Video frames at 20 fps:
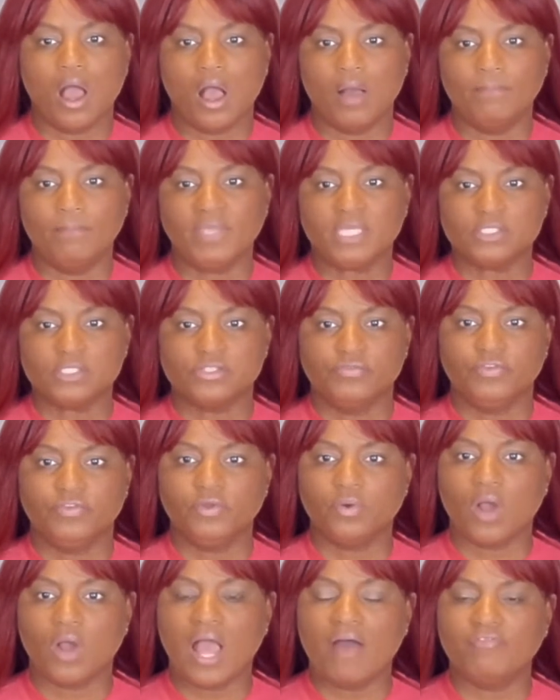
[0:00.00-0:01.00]
Because if you
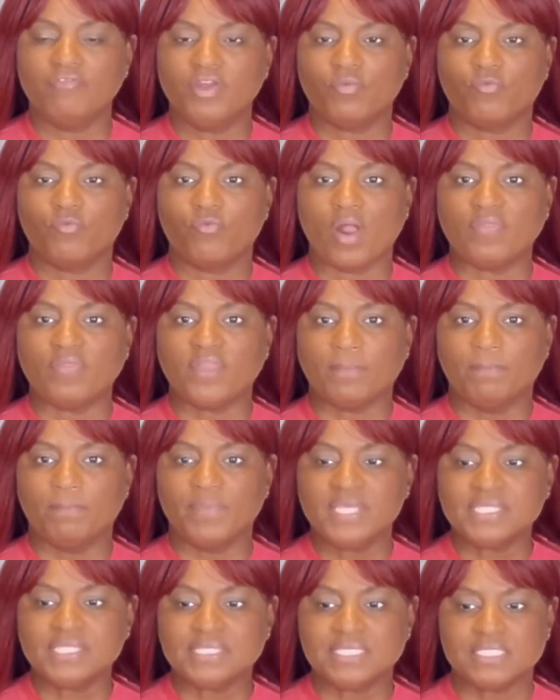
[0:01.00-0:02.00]
don't have the
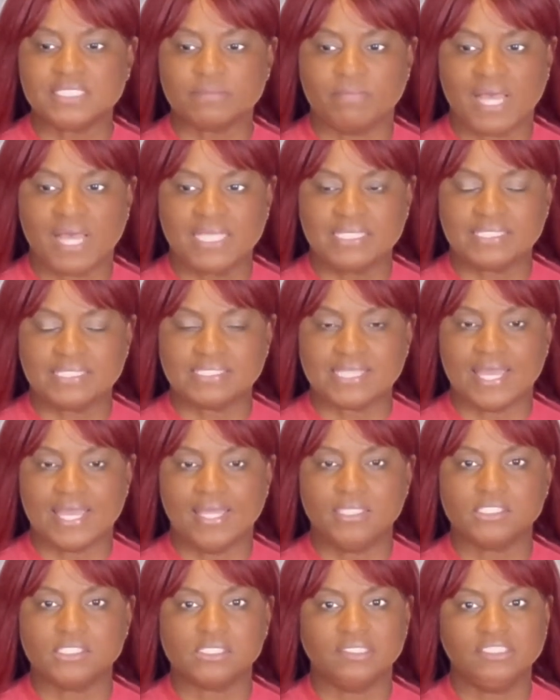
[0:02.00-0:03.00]
business mindset,
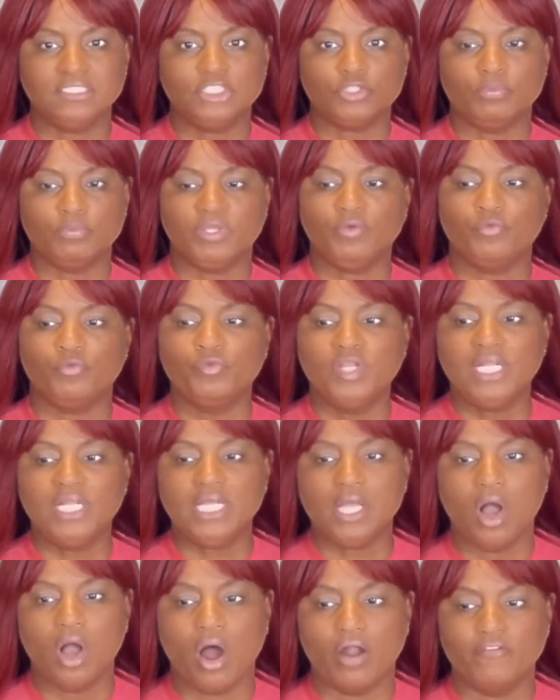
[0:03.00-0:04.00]
it's going to be
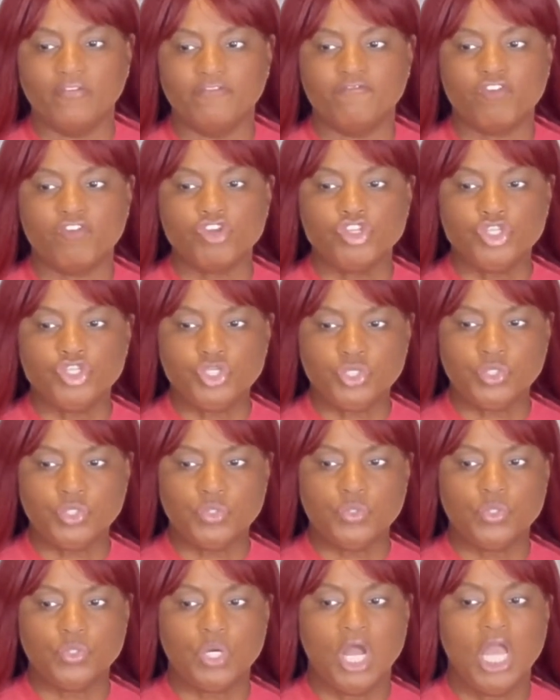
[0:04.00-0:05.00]
really hard for
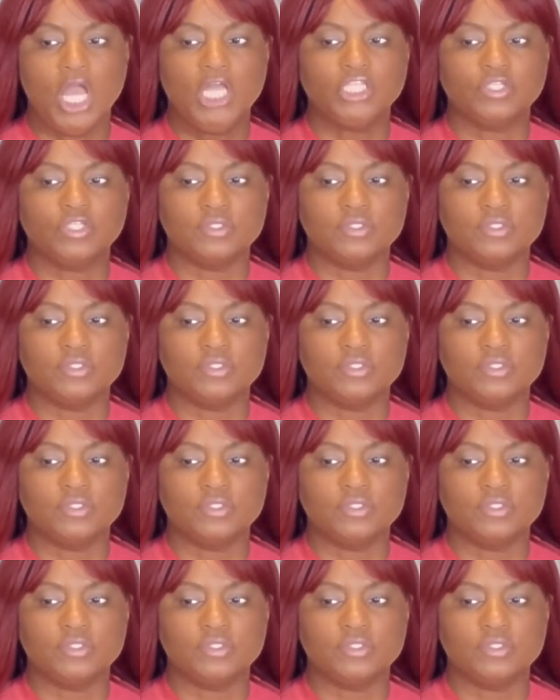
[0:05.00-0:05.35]
you to